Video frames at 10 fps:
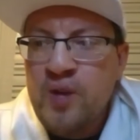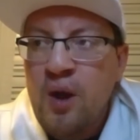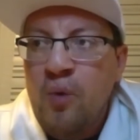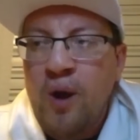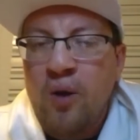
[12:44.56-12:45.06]

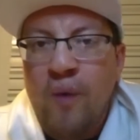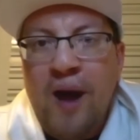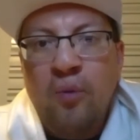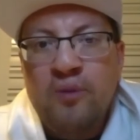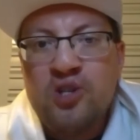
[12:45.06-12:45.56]
Well,
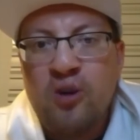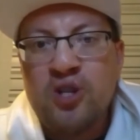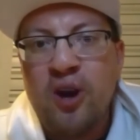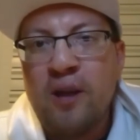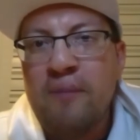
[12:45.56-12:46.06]
why don't we start
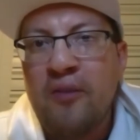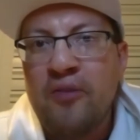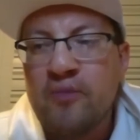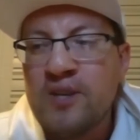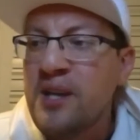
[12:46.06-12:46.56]
talking
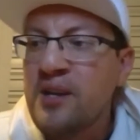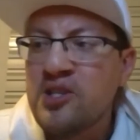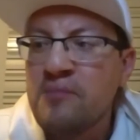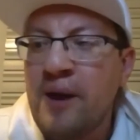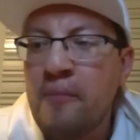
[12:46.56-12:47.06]
about the
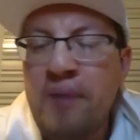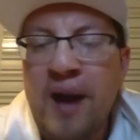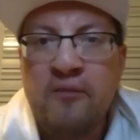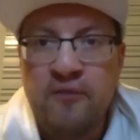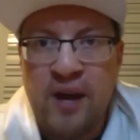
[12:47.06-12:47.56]
ridiculous amount of
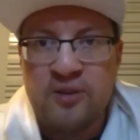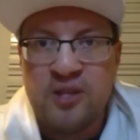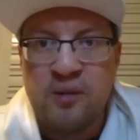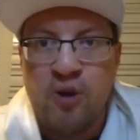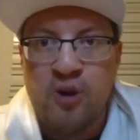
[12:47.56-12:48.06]
pedophiles
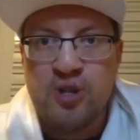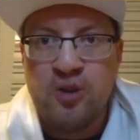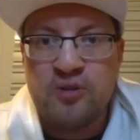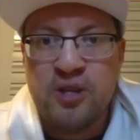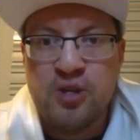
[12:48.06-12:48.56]
in the martial
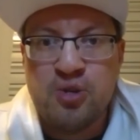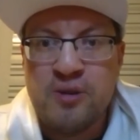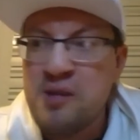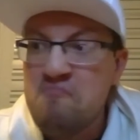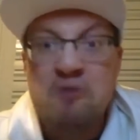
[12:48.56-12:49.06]
arts
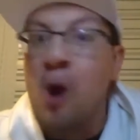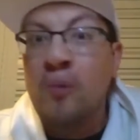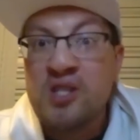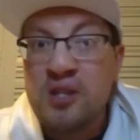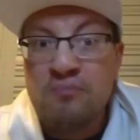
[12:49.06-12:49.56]
industry that no
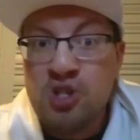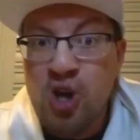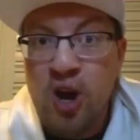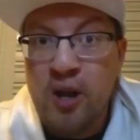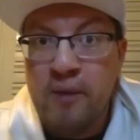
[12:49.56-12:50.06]
one seems to
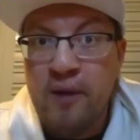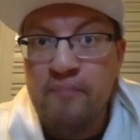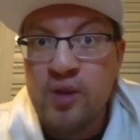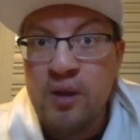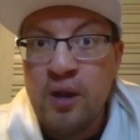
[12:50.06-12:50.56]
talk about?
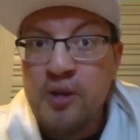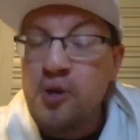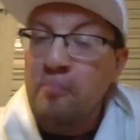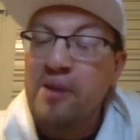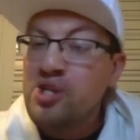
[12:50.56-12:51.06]

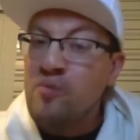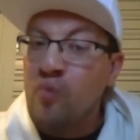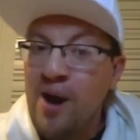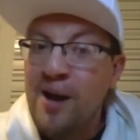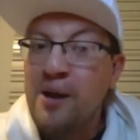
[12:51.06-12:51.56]
You'll bitch and
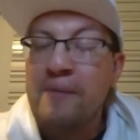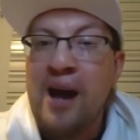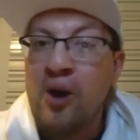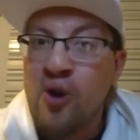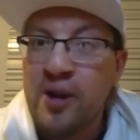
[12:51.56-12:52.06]
whine about
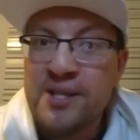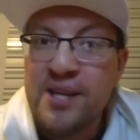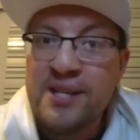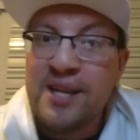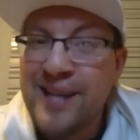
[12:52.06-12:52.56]
how long it
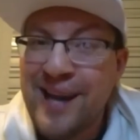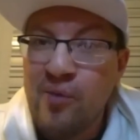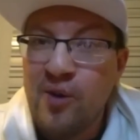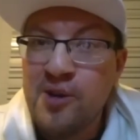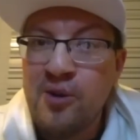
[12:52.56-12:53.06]
takes that
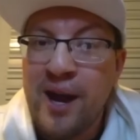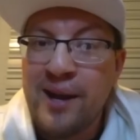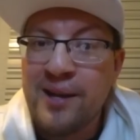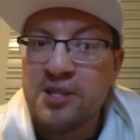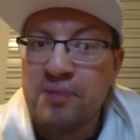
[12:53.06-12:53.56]
Taekwondo guy
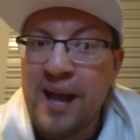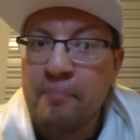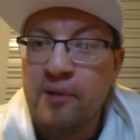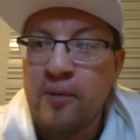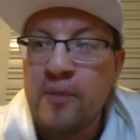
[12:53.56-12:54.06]
to get his
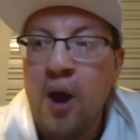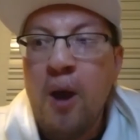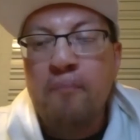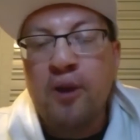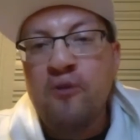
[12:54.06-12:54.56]
black belt,
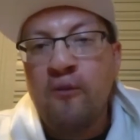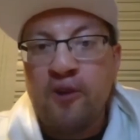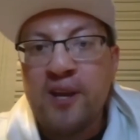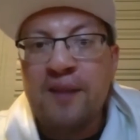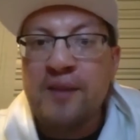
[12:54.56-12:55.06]
but you'll
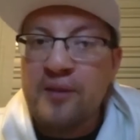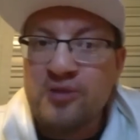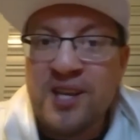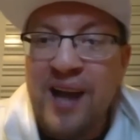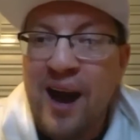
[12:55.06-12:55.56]
forget that
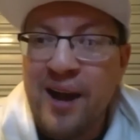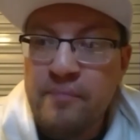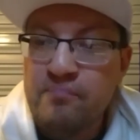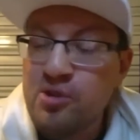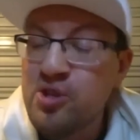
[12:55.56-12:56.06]
there's a guy
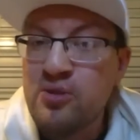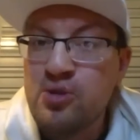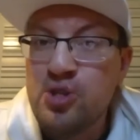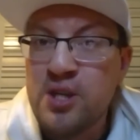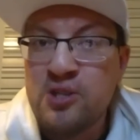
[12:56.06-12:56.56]
in
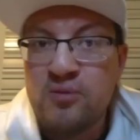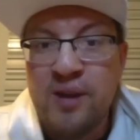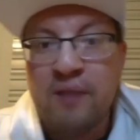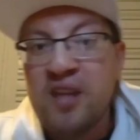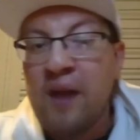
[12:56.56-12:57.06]
Brazilian Jiu-Jitsu
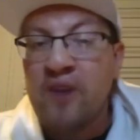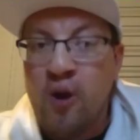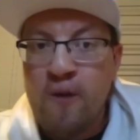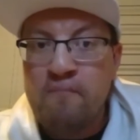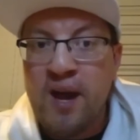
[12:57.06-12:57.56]
named David
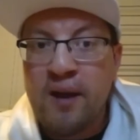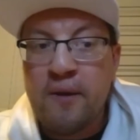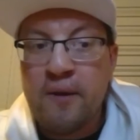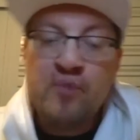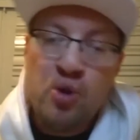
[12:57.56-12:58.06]
Arnbeck
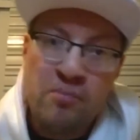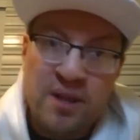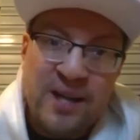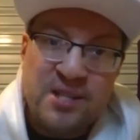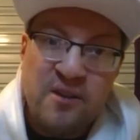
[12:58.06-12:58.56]
who
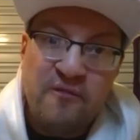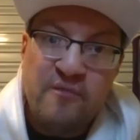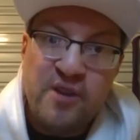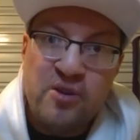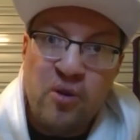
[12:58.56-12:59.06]
molested a
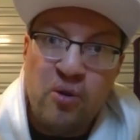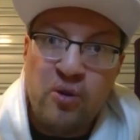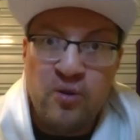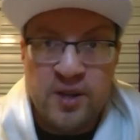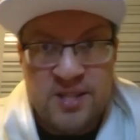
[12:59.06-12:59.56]
15-year-old
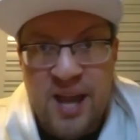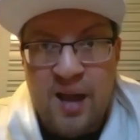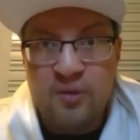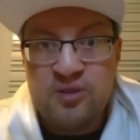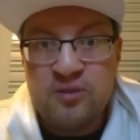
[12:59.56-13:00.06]
girl in his
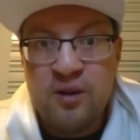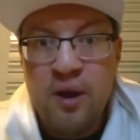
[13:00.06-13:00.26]
house.